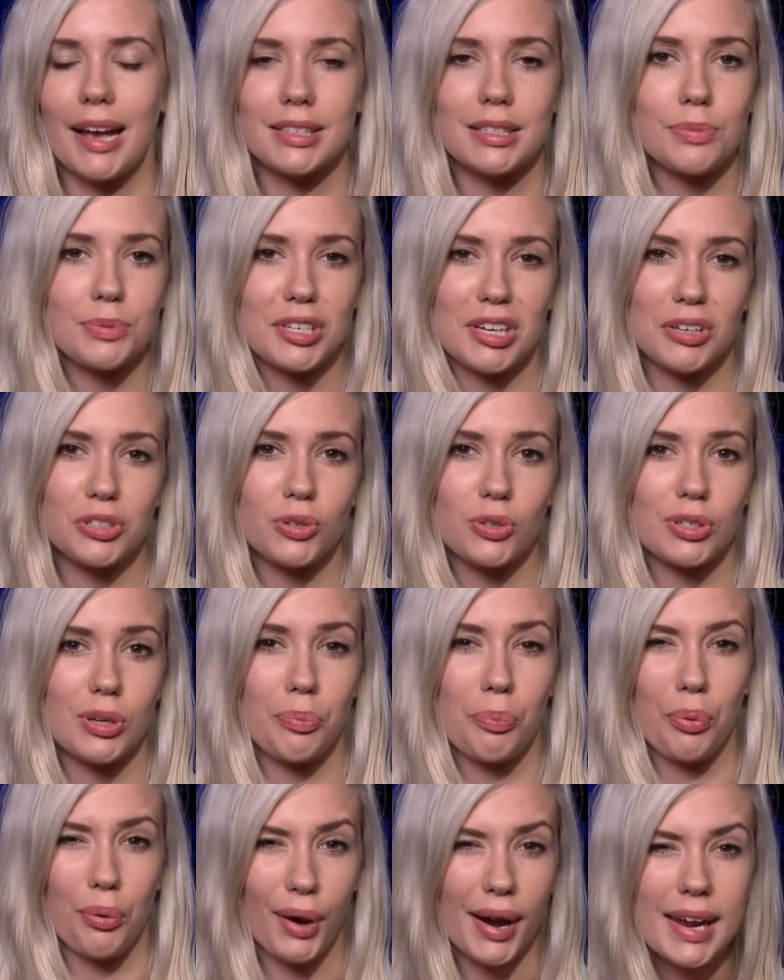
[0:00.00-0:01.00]
has the potential to
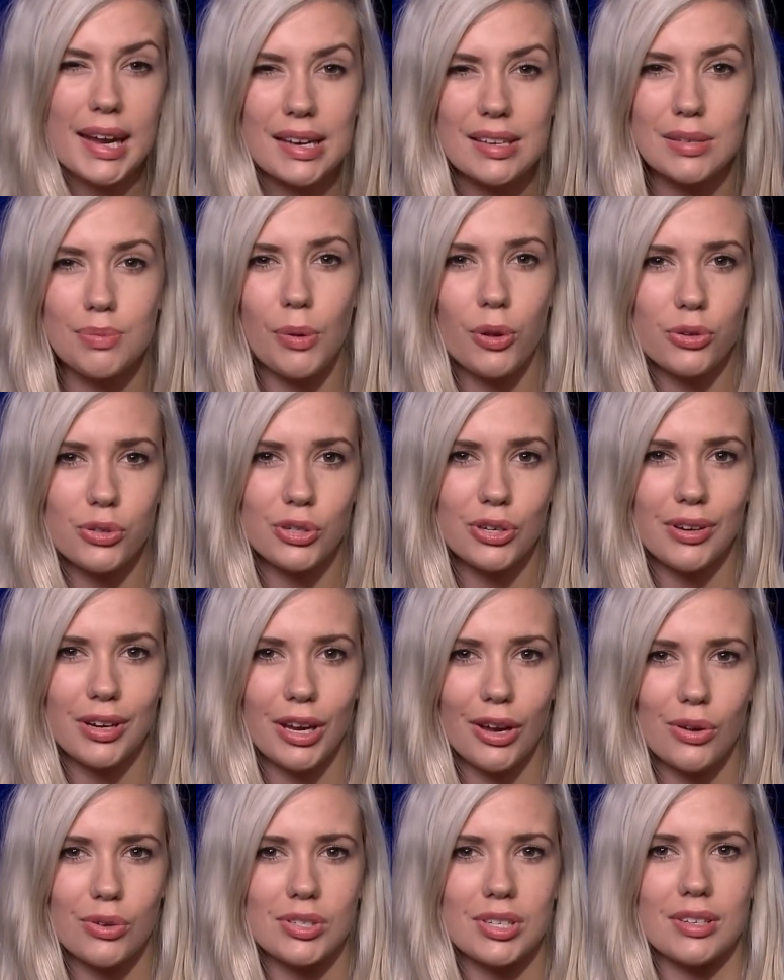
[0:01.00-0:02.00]
break a small
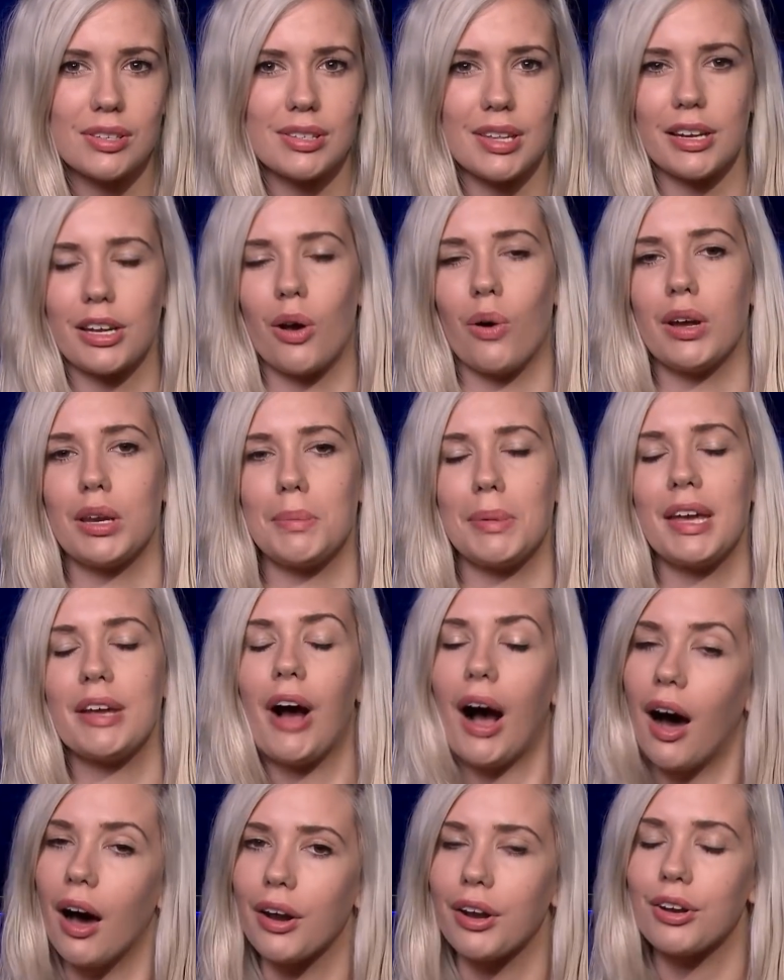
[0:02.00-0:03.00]
studio since they're going to be
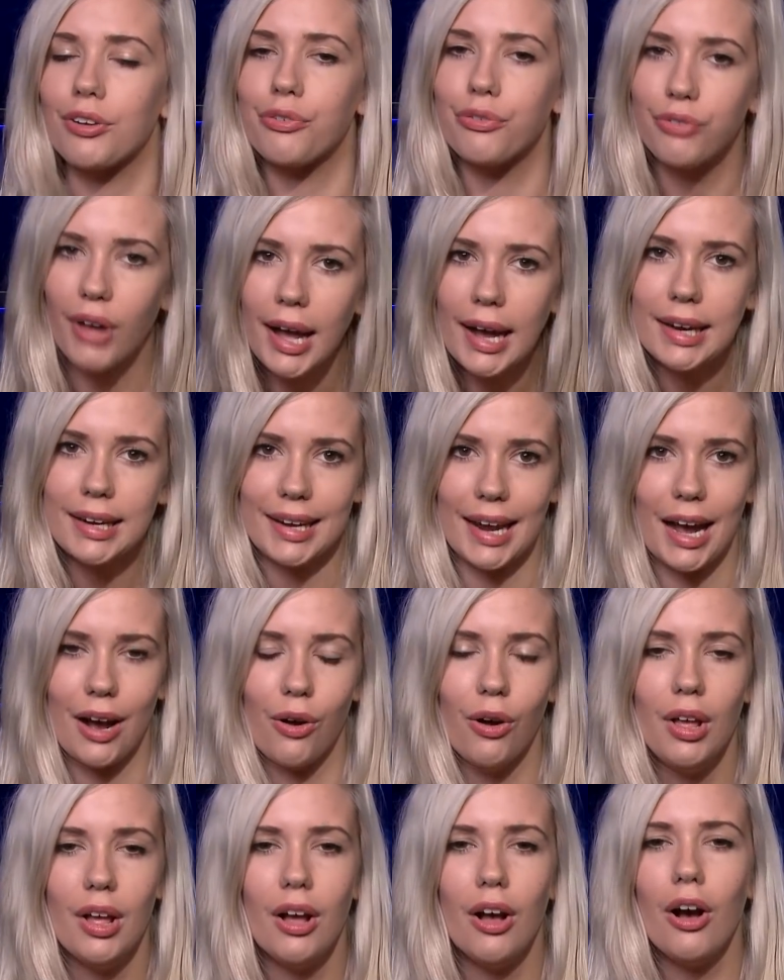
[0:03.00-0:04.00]
harder to find now.
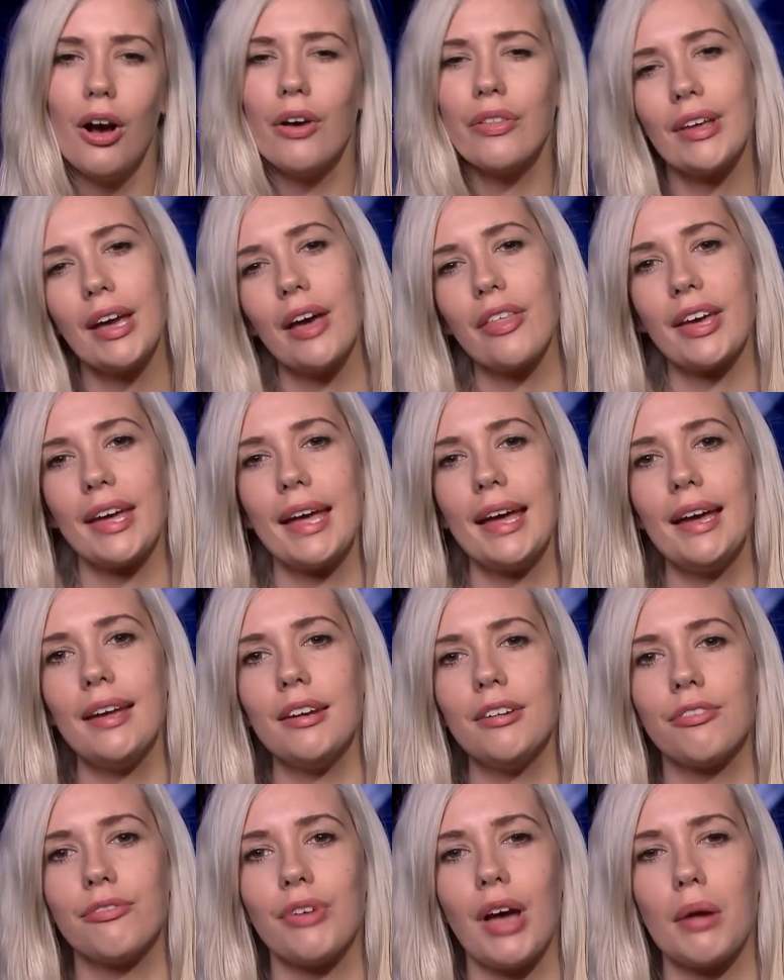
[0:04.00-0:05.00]
On the other
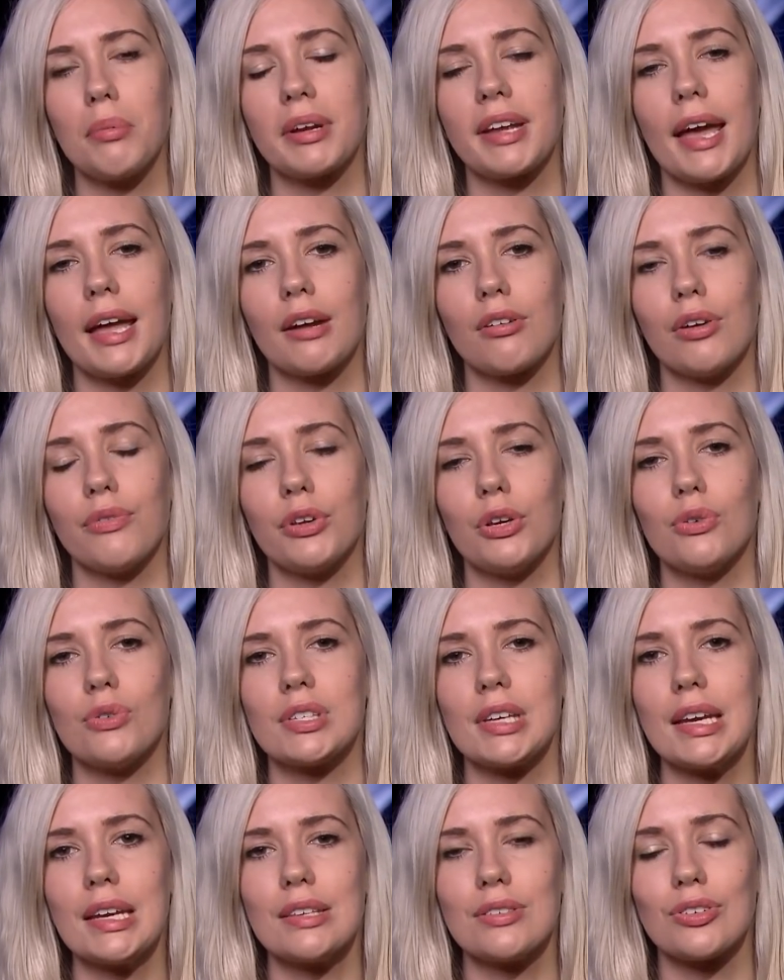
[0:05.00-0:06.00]
hand, fabricating reviews
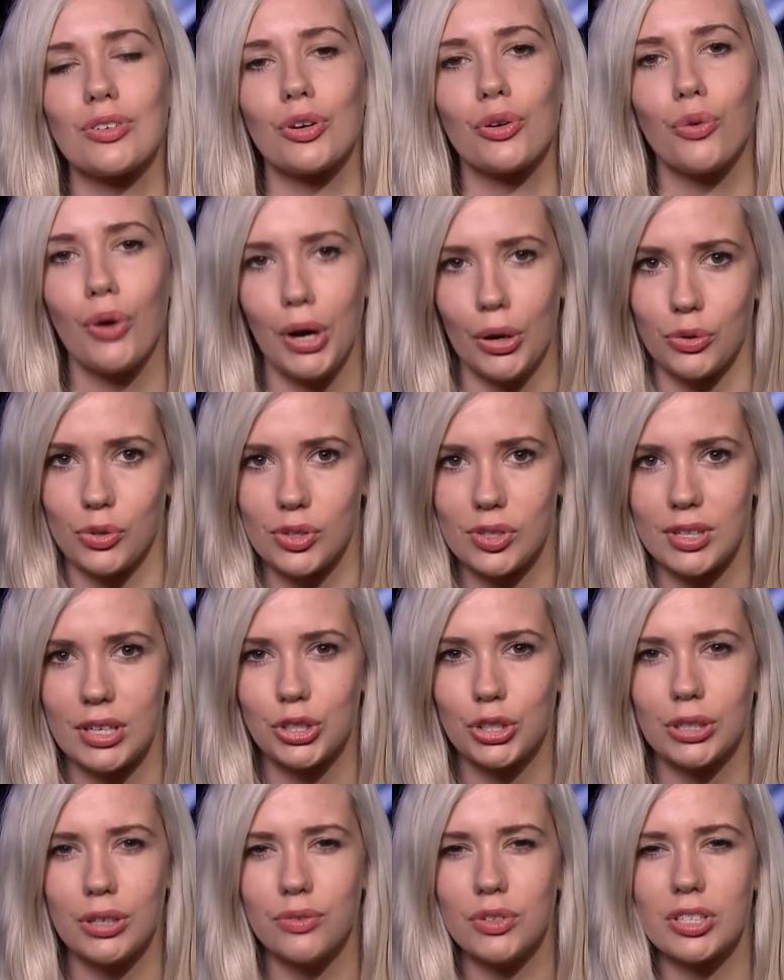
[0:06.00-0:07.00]
is gross. They
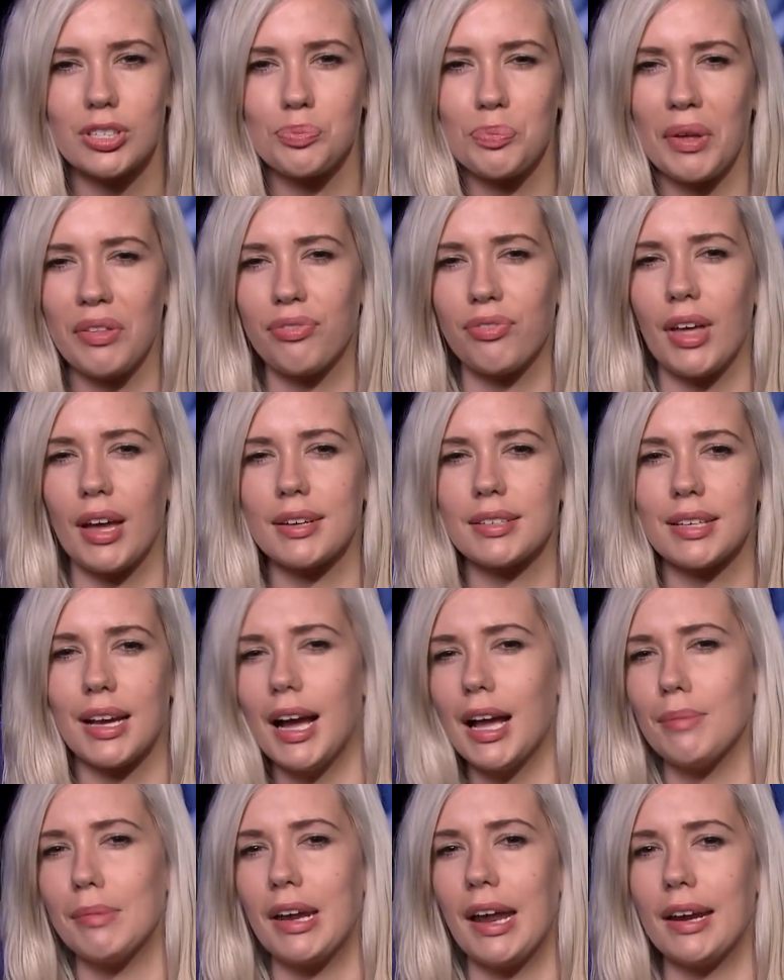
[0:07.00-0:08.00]
should have just spent that
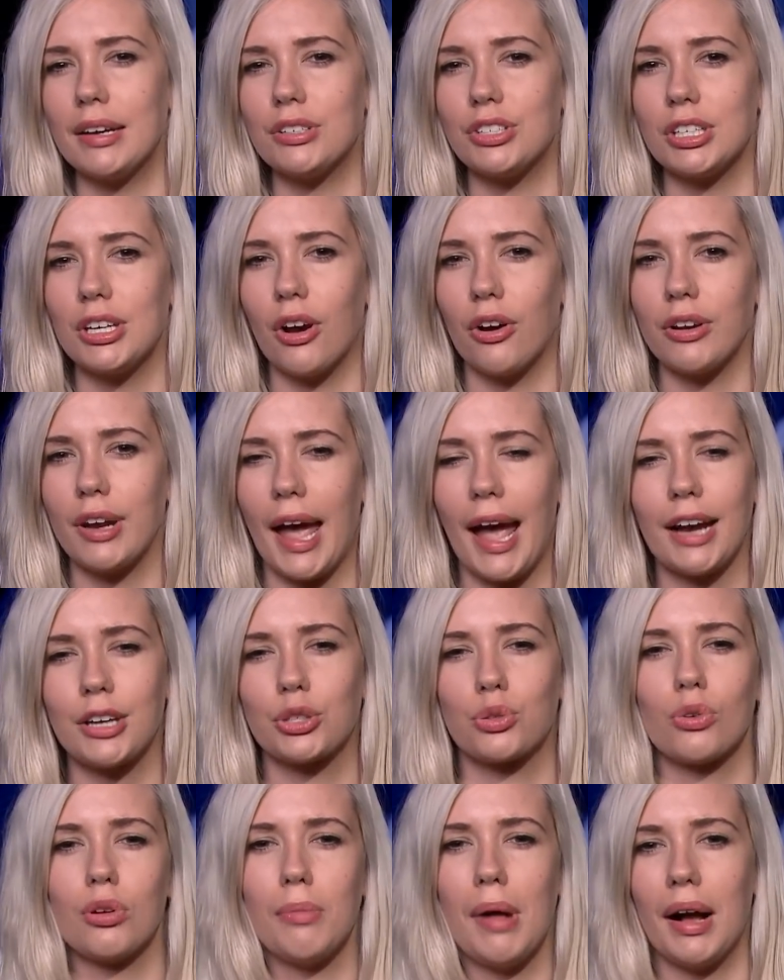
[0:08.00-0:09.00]
time and energy on
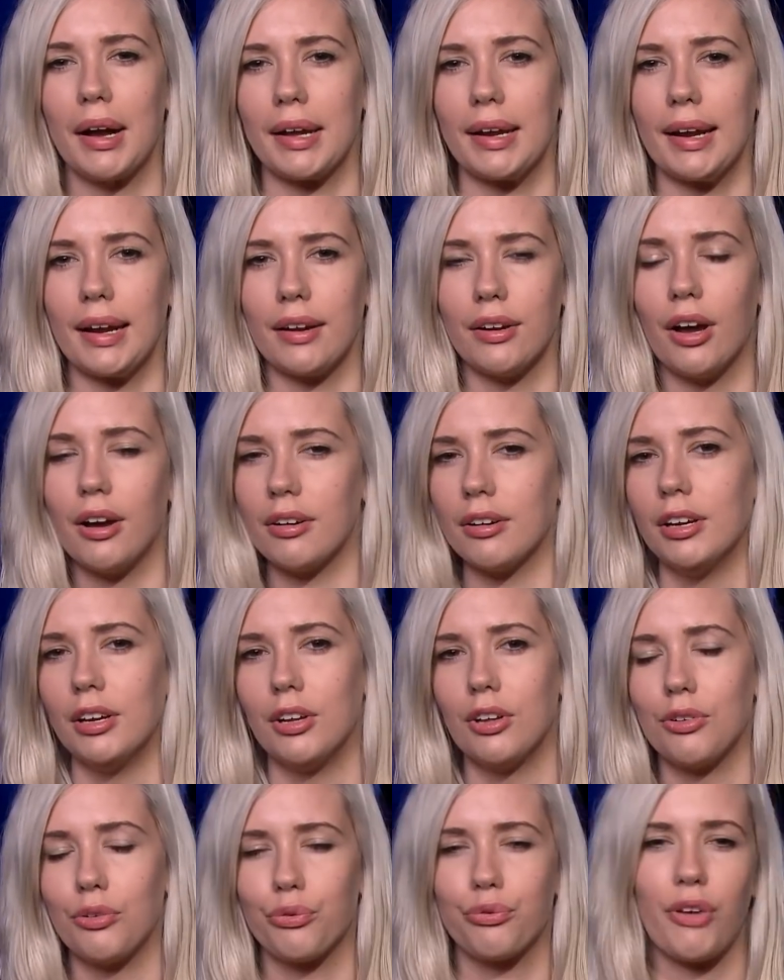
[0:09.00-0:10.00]
actual marketing, not
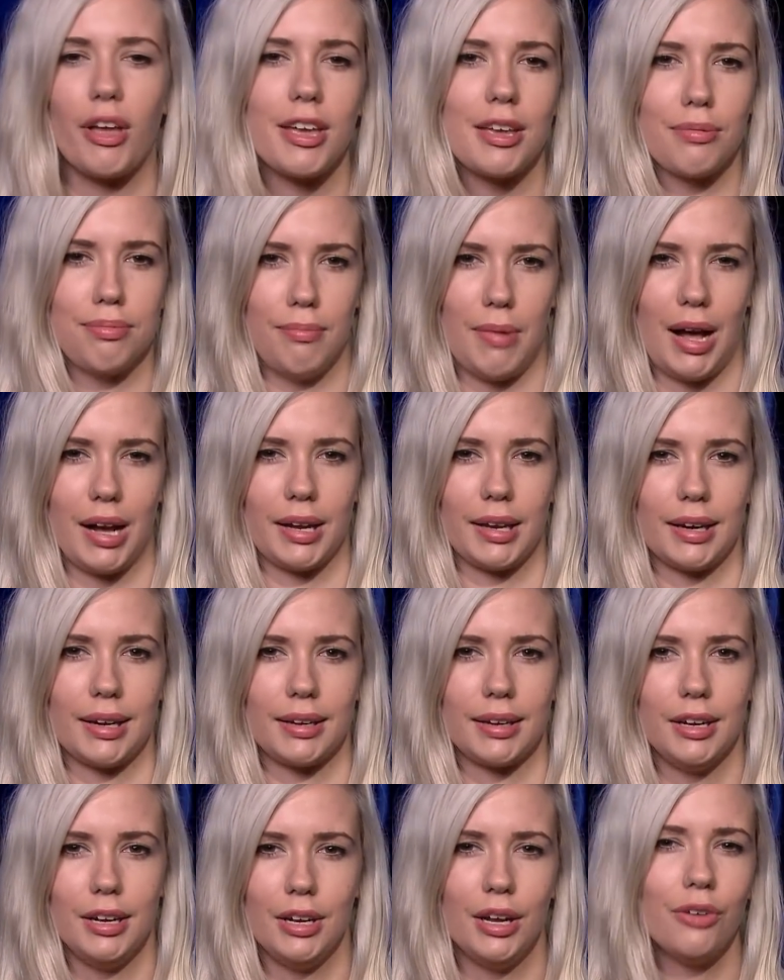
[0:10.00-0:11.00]
fake marketing.
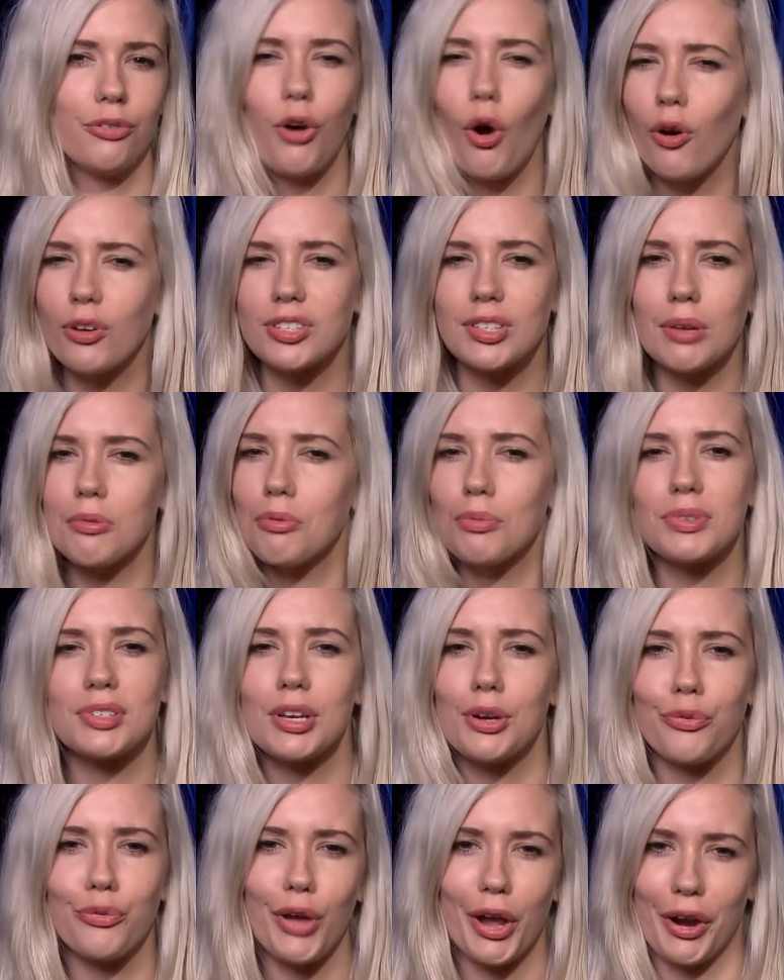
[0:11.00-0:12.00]
Of course someone was gonna